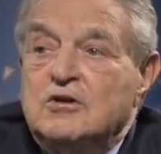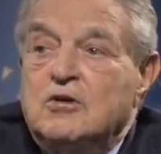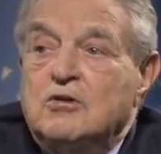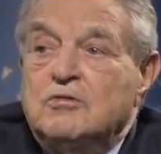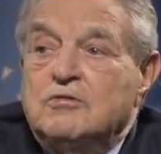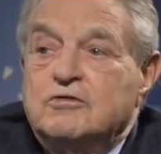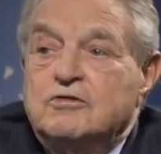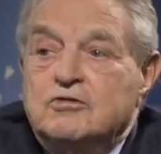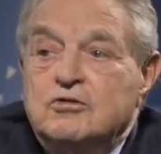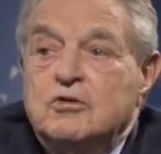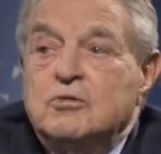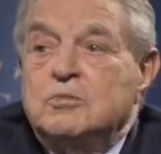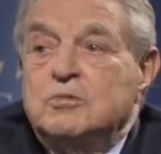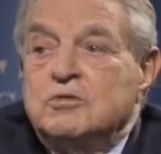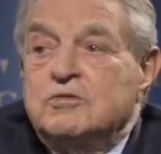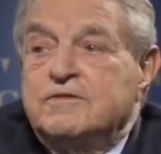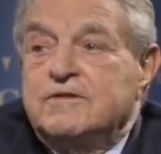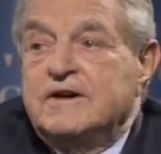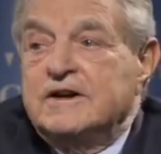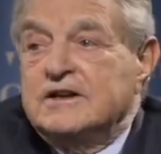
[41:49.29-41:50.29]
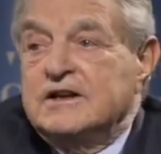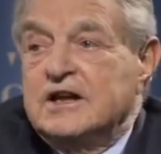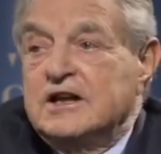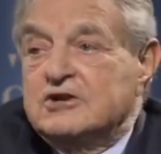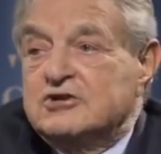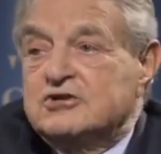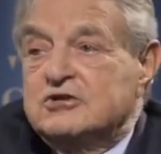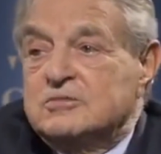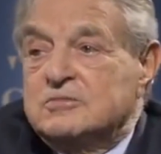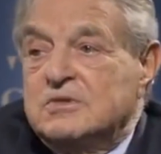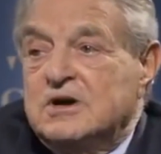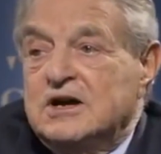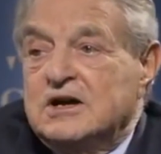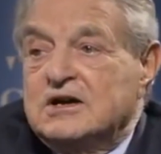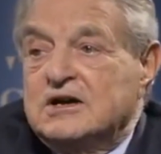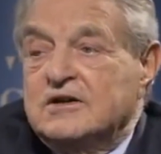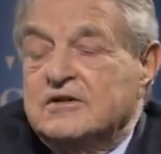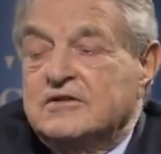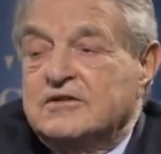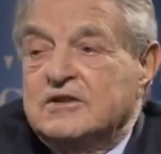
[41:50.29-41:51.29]
of global financial
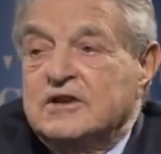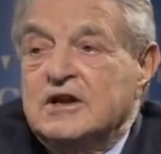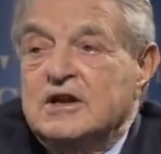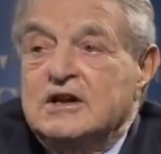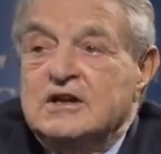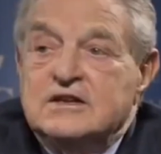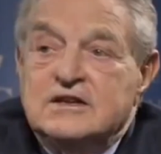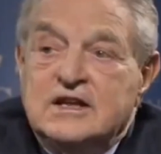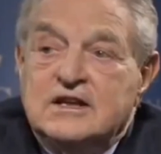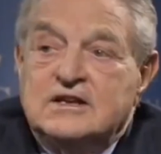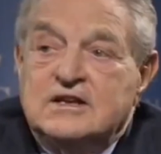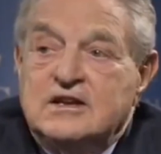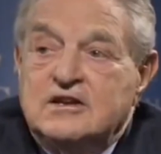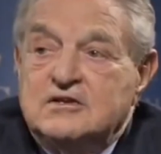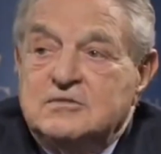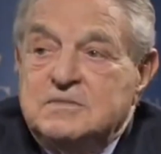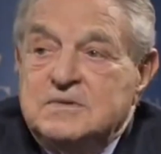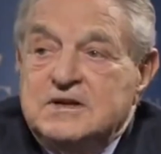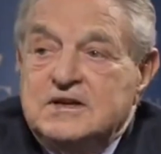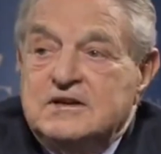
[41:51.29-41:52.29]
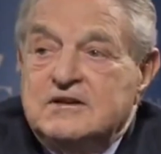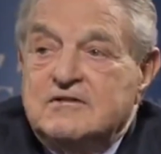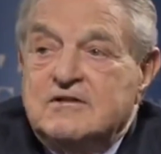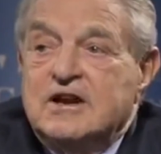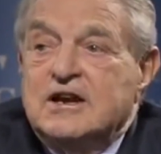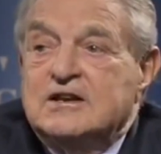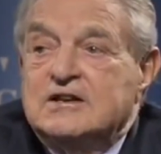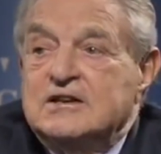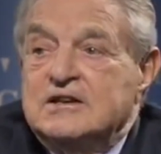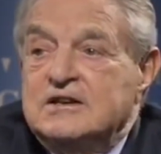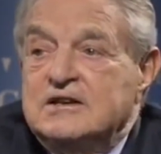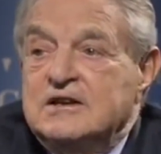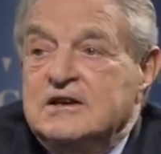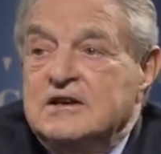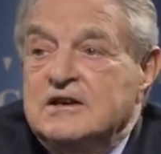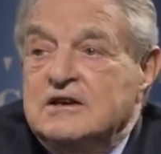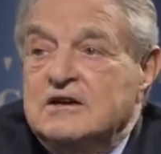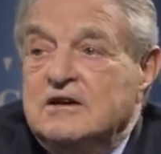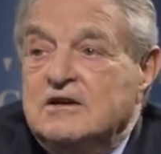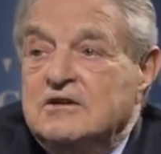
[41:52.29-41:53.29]
markets that has been erected
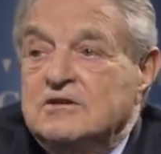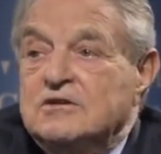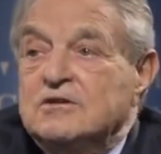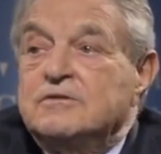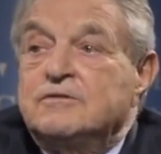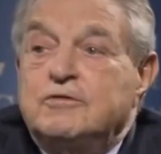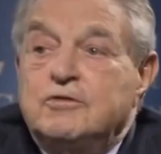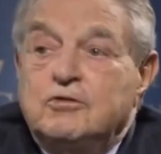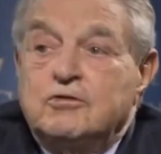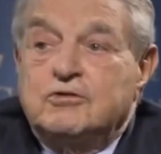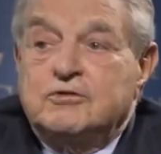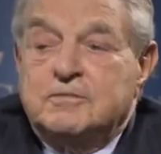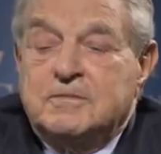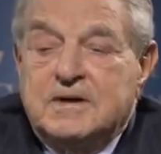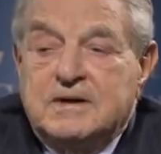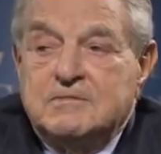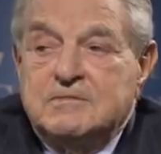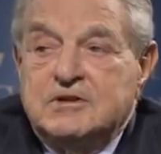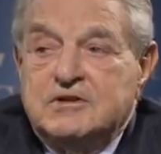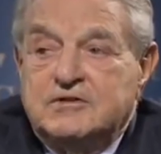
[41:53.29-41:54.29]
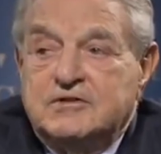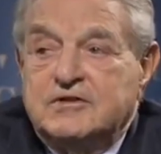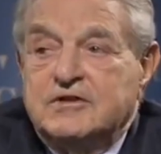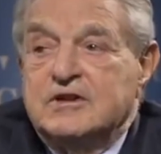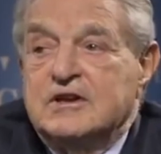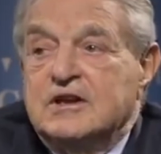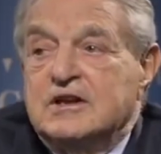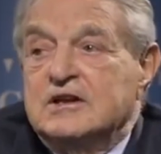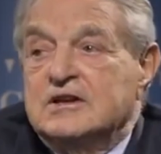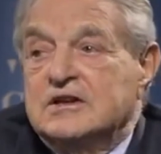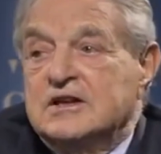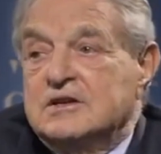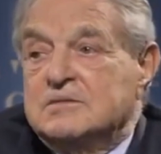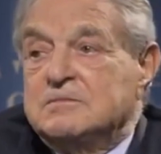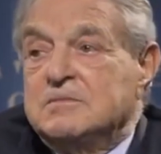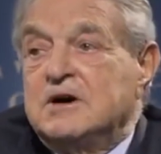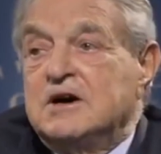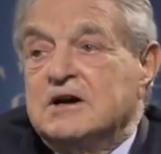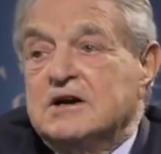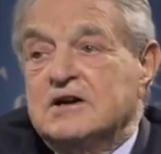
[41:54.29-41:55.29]
on the false premise
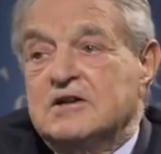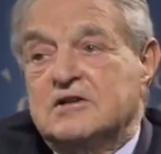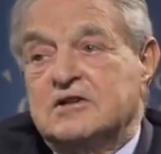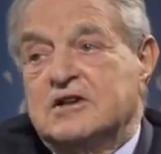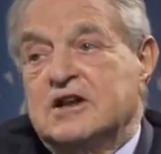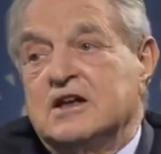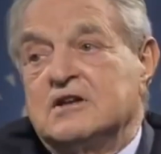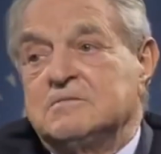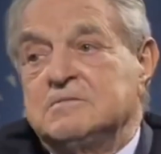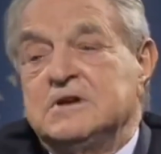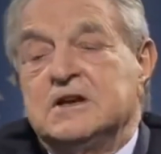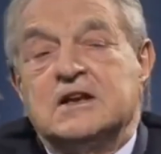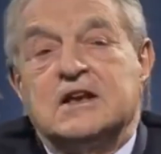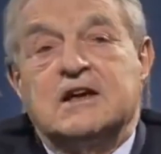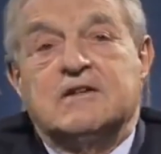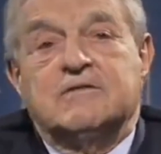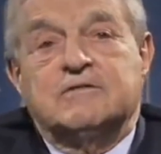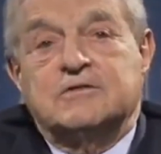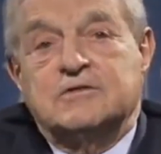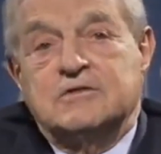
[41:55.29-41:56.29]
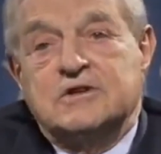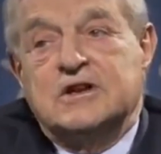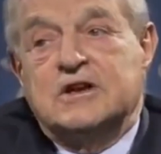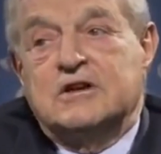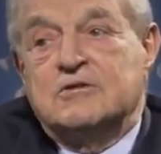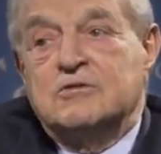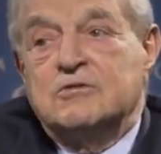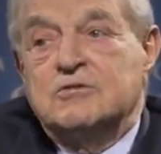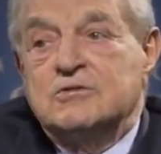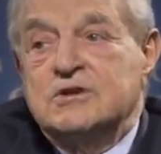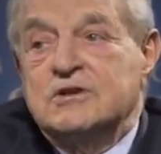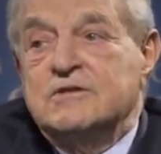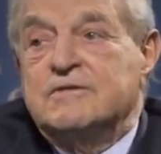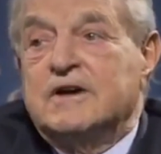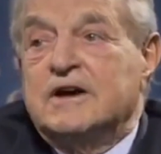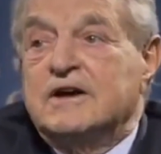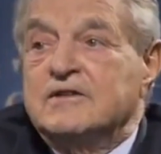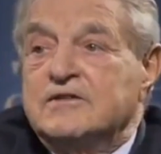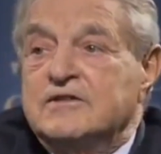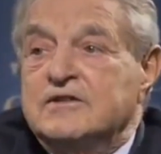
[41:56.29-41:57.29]
that markets can be left to their own
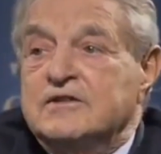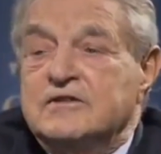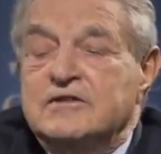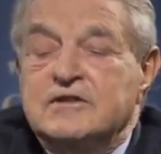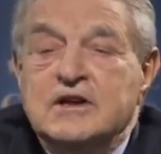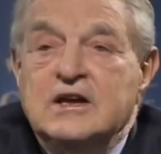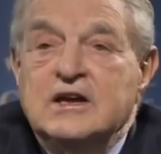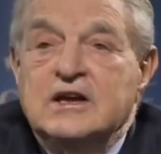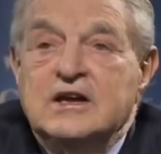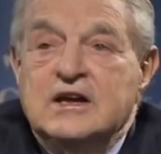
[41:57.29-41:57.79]
devices